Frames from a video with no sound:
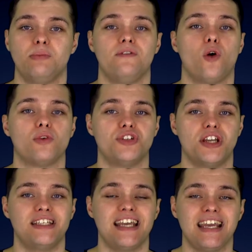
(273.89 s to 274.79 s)
before
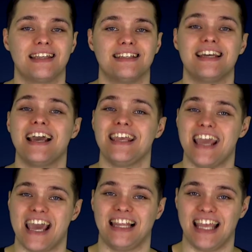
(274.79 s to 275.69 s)
returning to England a
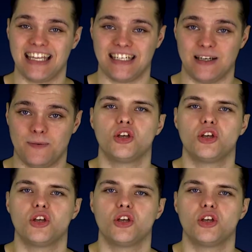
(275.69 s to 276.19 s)
year later.